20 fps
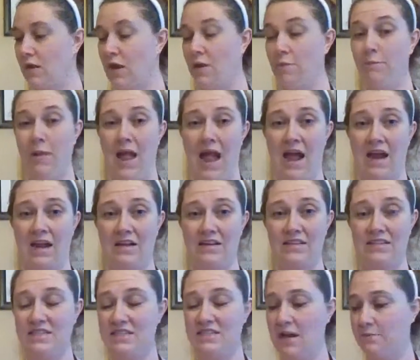Back
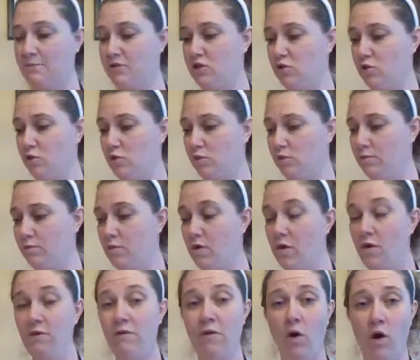to step 2.
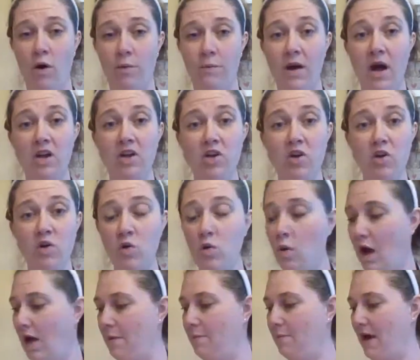Form a
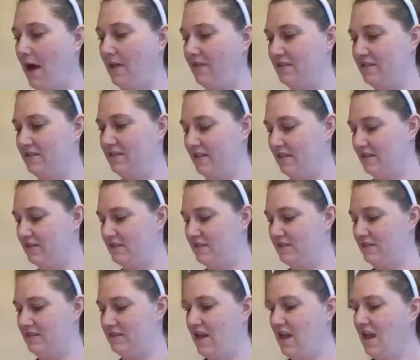new
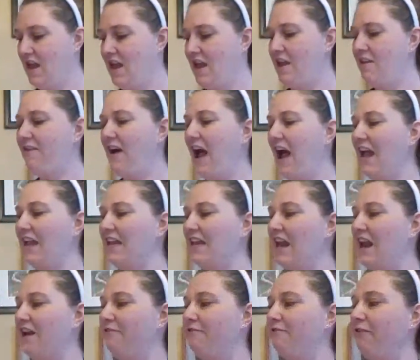hypothesis. If I
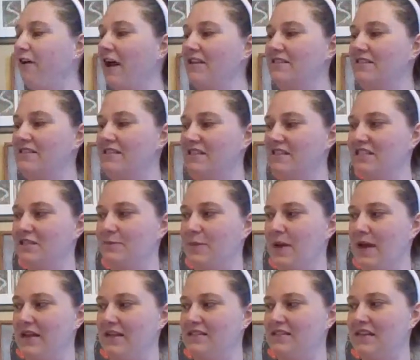can have friends in
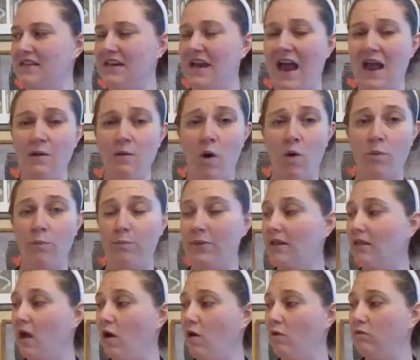space, then I won't
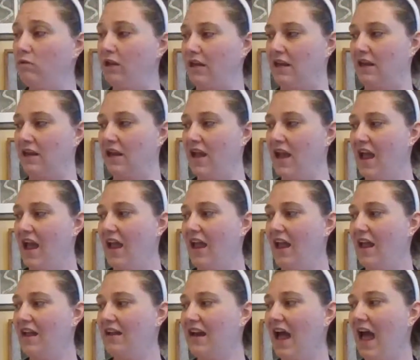be lonely,
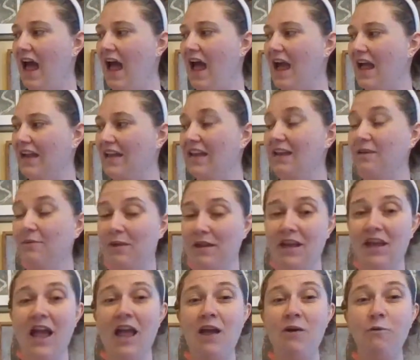and I can
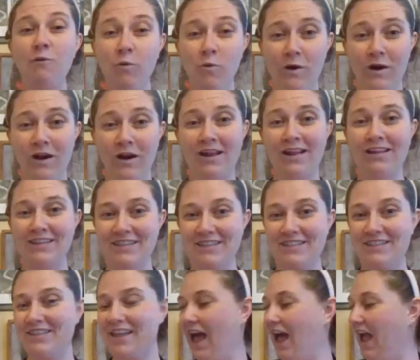be a real
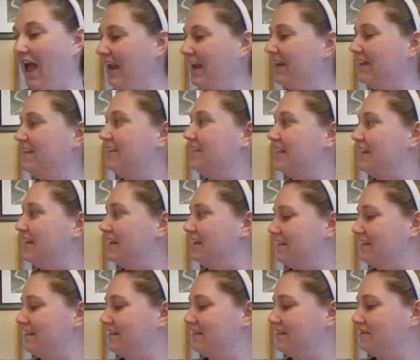
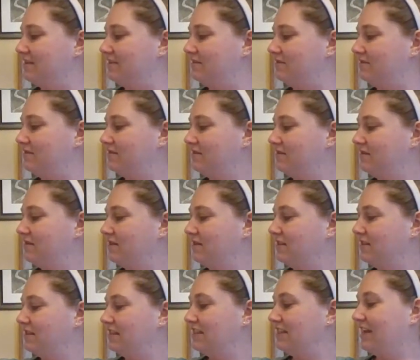scientist.
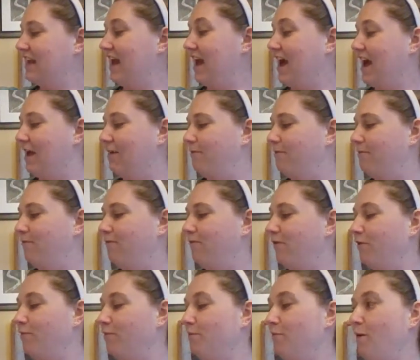Time
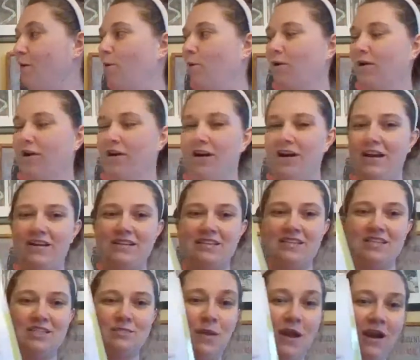for more
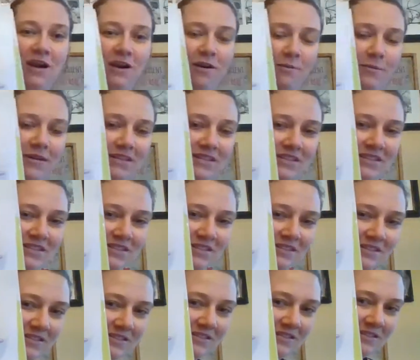
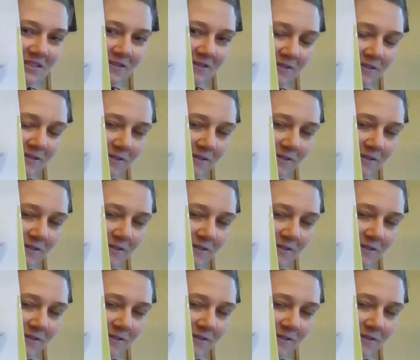experiments.